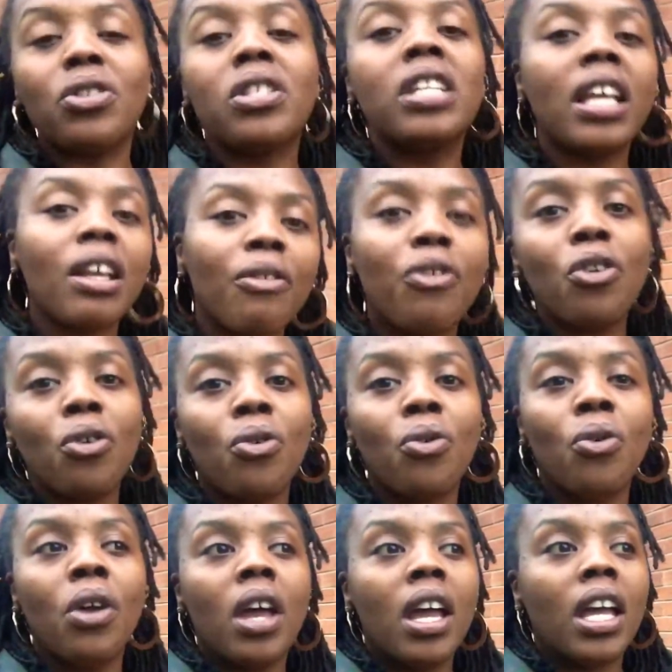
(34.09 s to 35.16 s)
see if
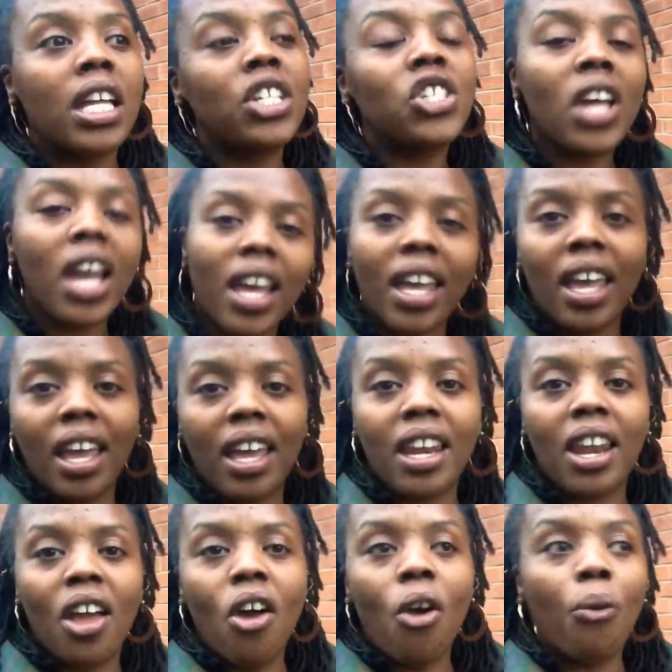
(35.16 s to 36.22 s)
you can check
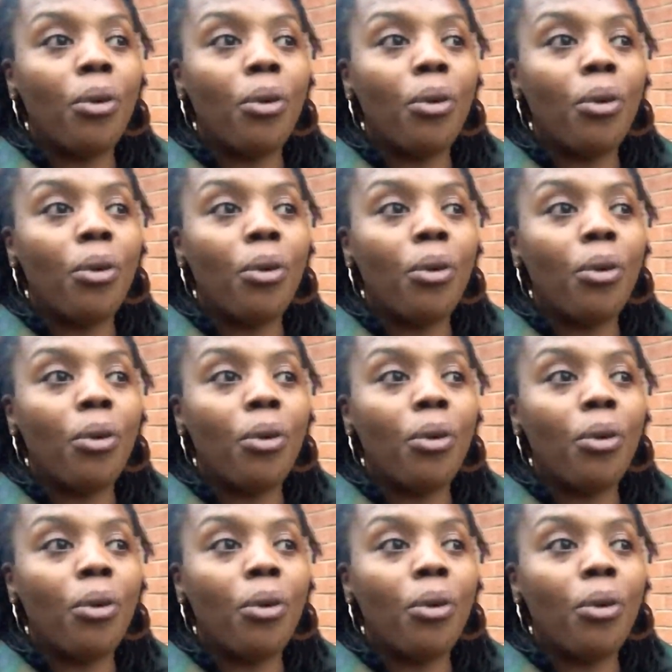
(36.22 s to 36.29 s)
in